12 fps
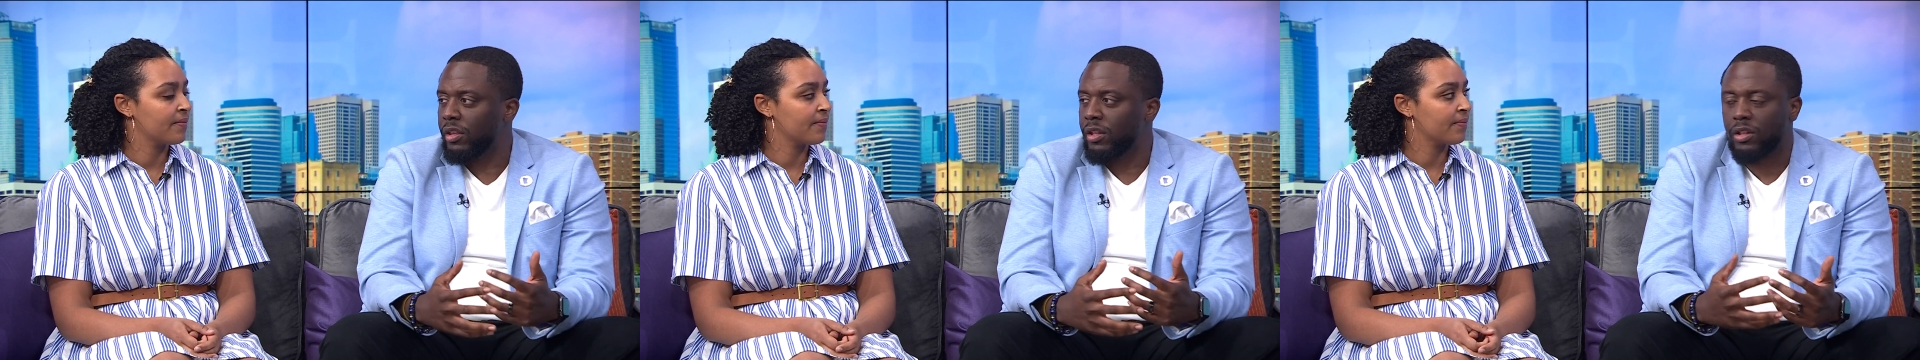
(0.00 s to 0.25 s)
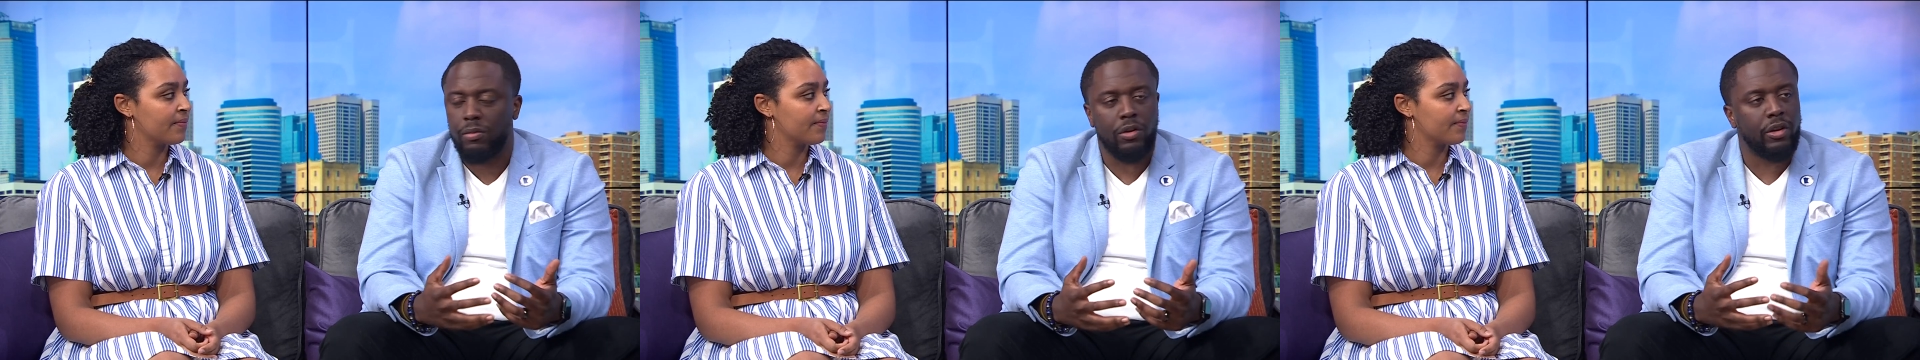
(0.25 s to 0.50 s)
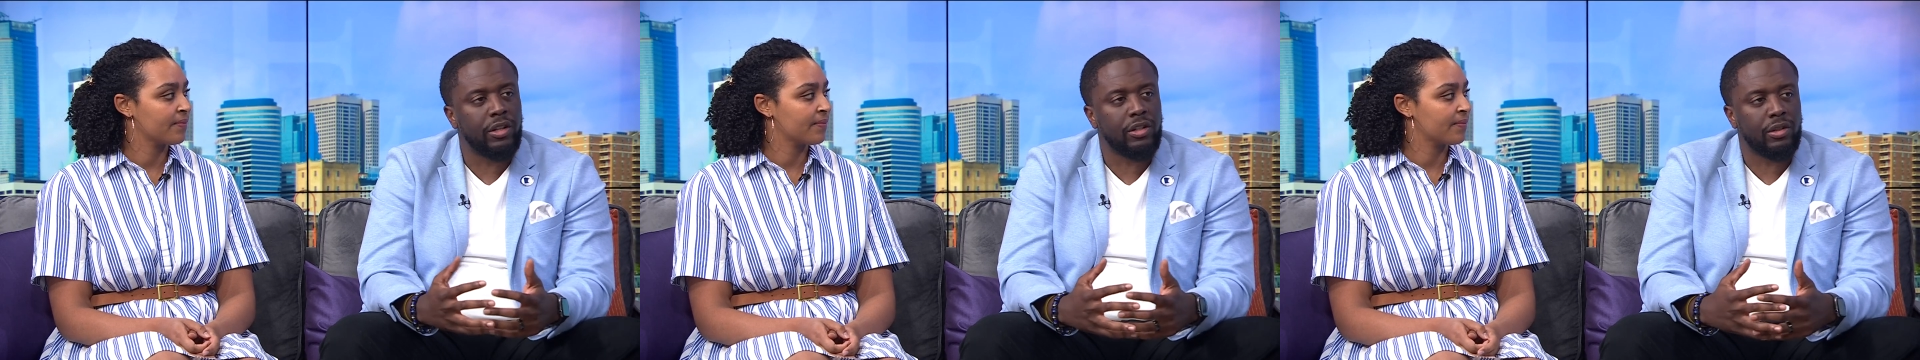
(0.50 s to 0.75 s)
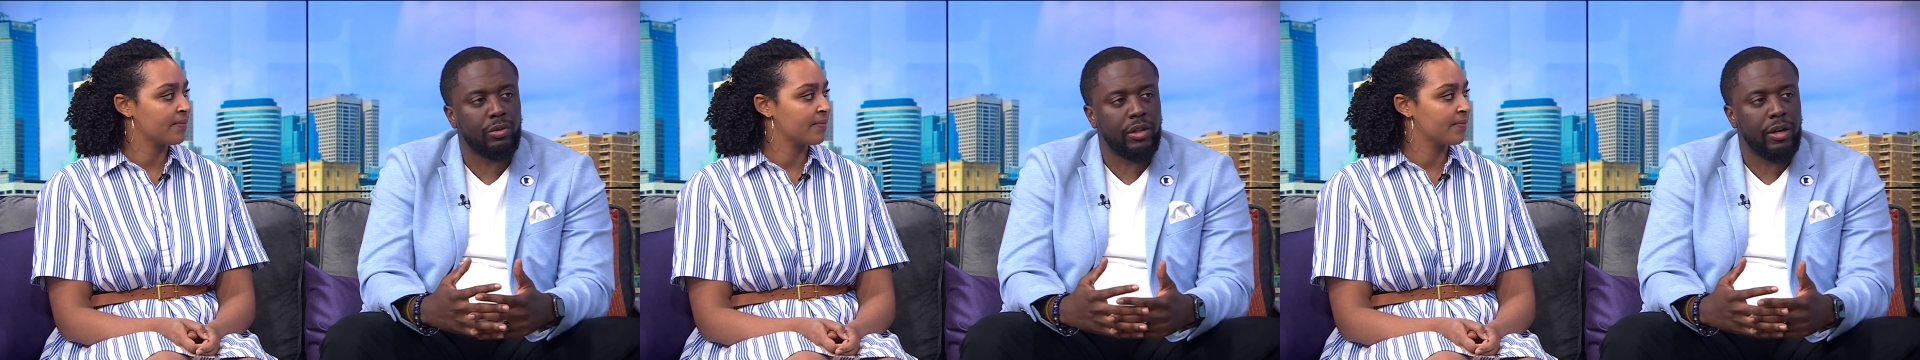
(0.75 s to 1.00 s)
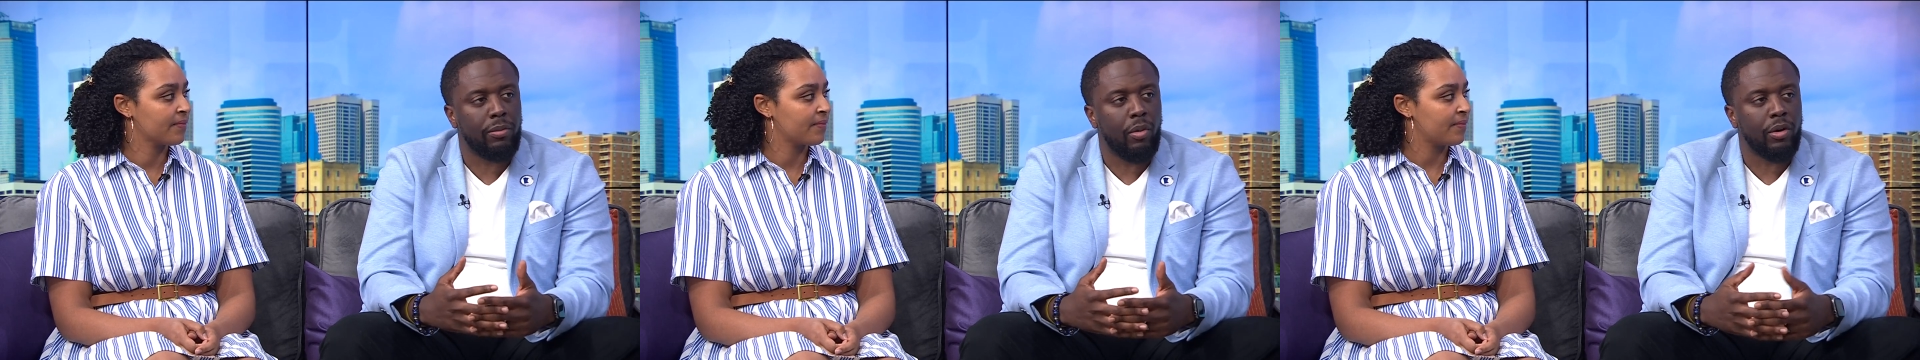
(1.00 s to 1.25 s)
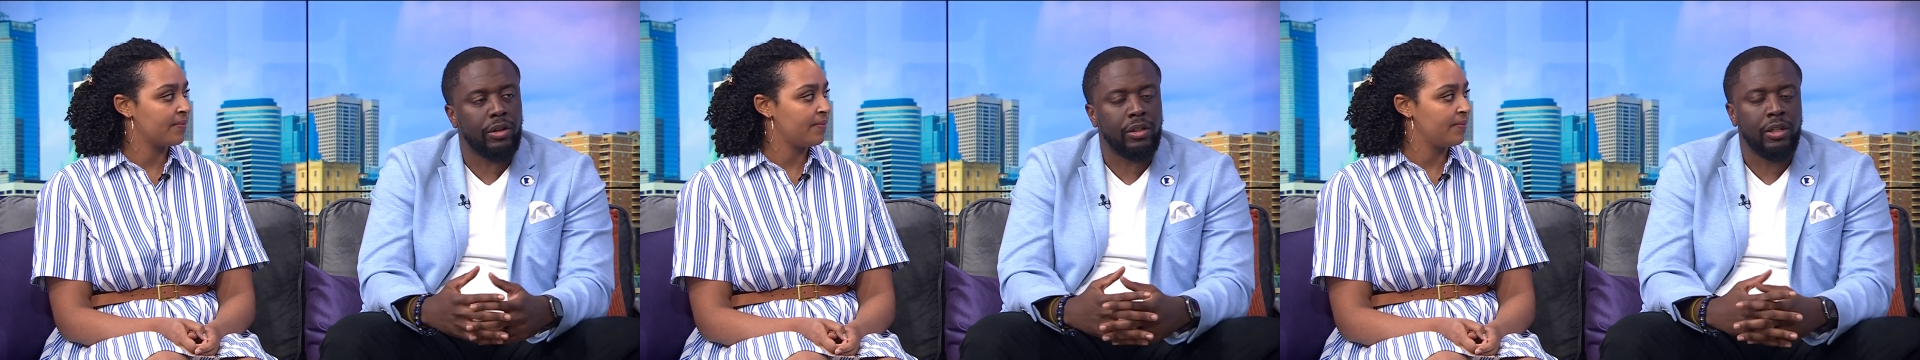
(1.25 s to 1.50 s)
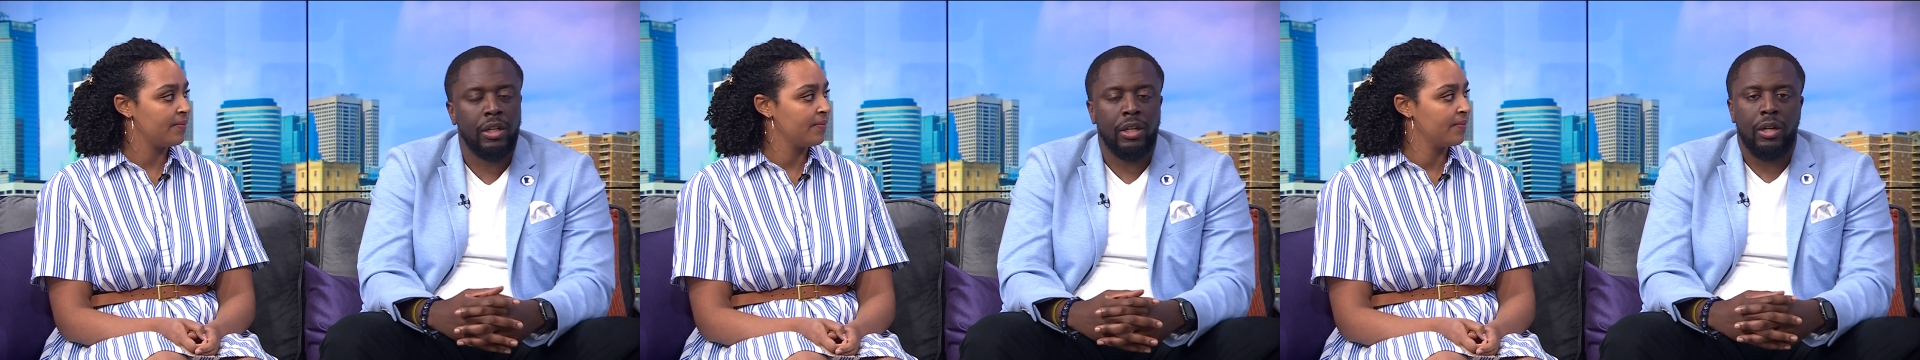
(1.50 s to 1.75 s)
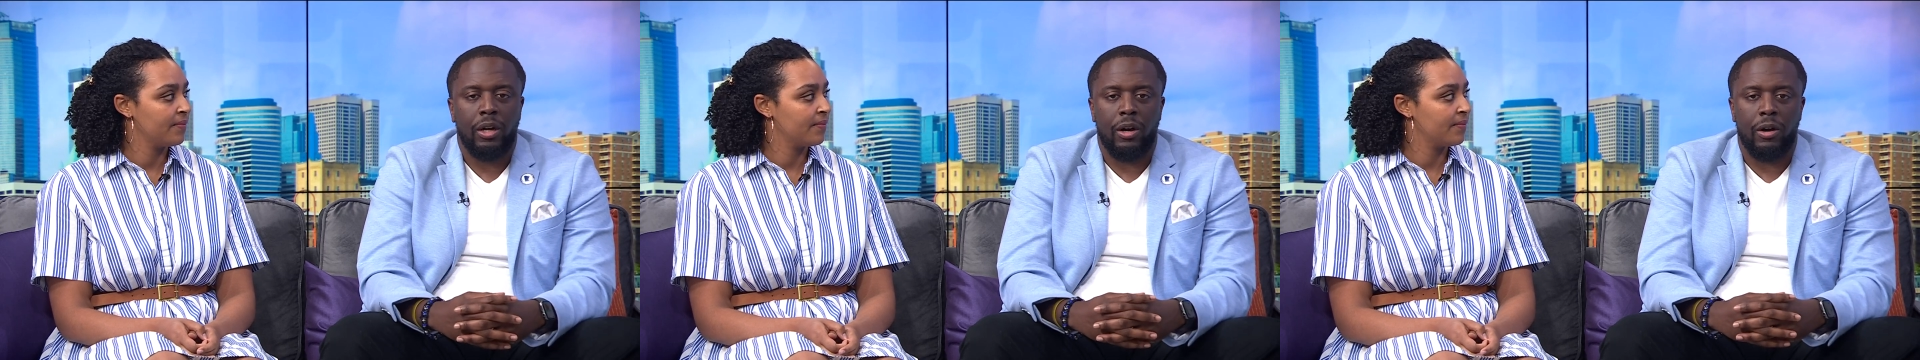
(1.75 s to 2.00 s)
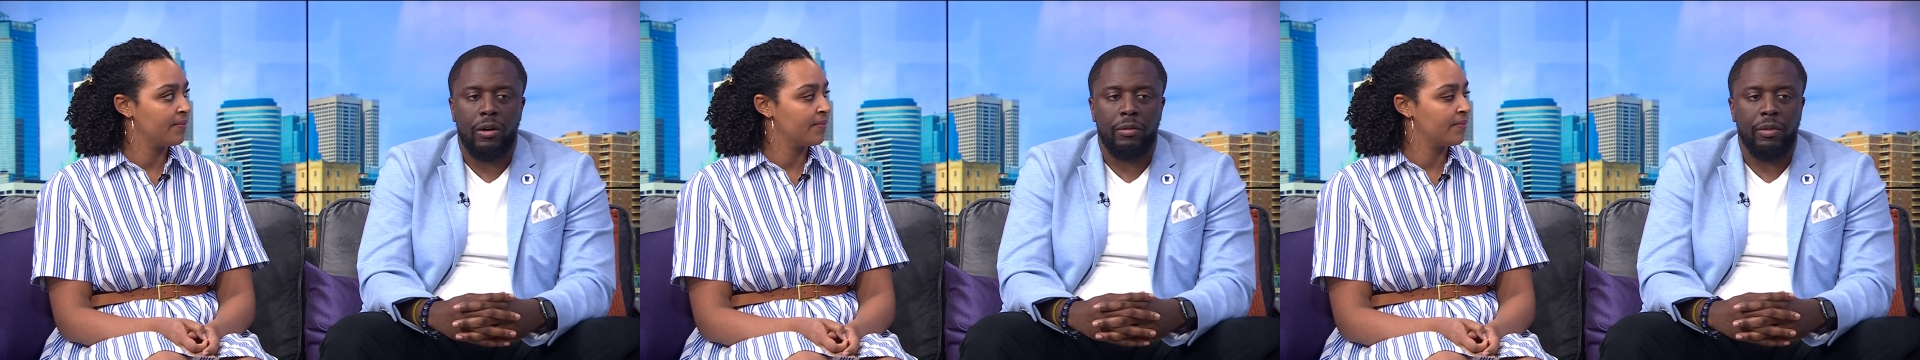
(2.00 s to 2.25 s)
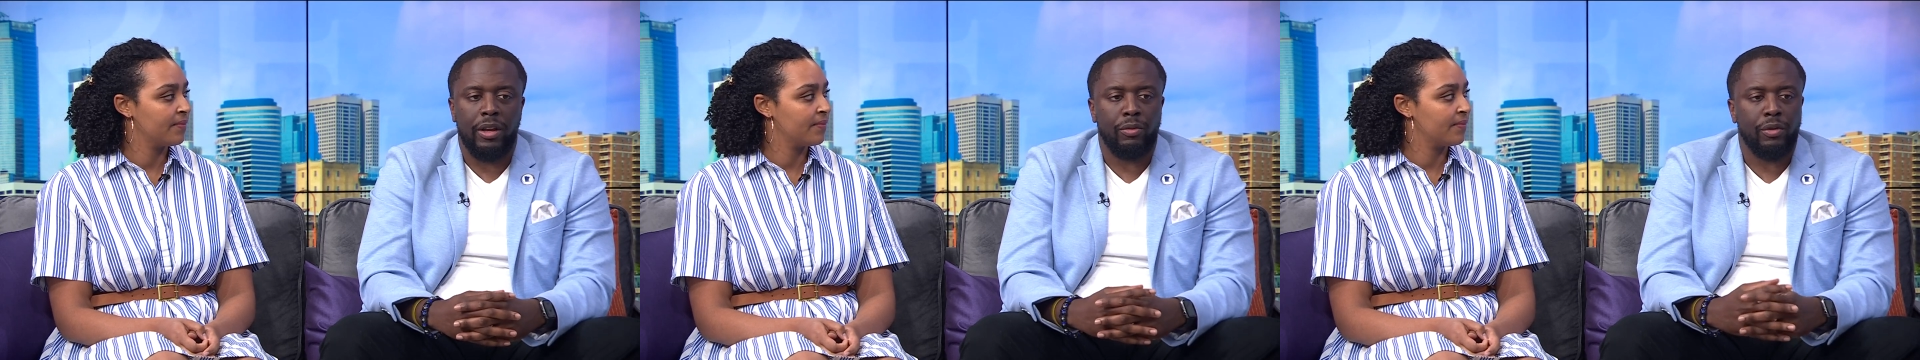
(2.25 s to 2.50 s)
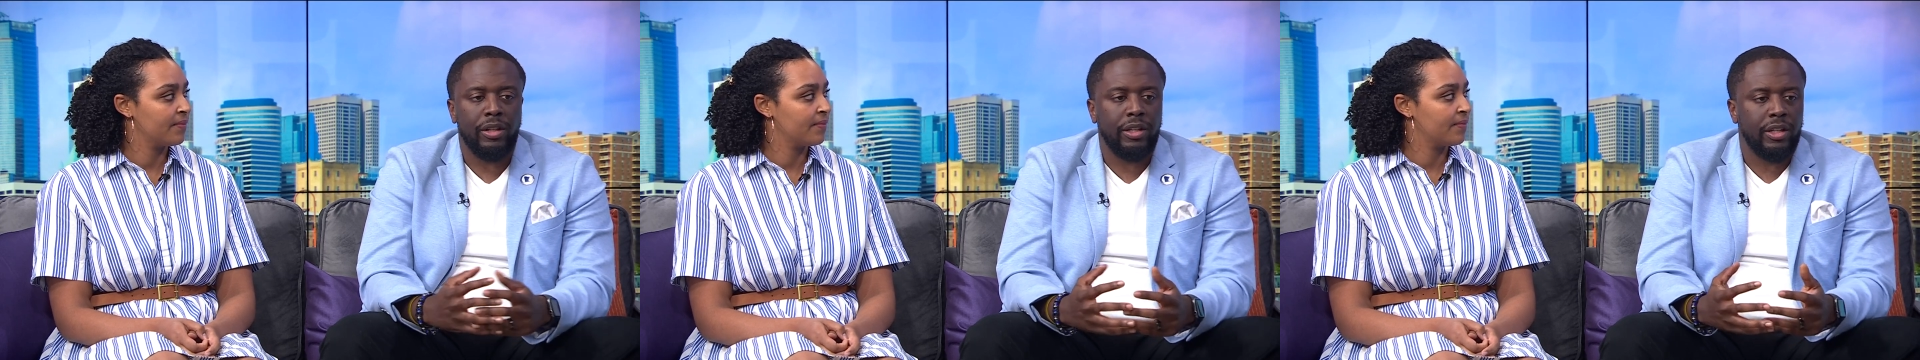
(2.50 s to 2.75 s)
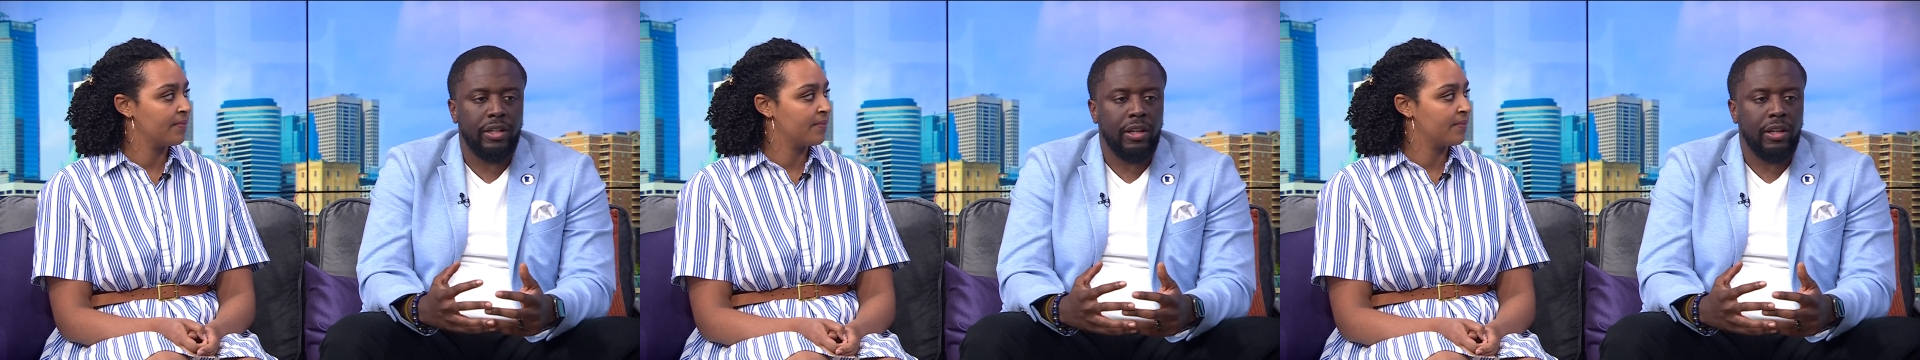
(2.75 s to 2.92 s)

Speaker 1: these communities is really important. Um, and really,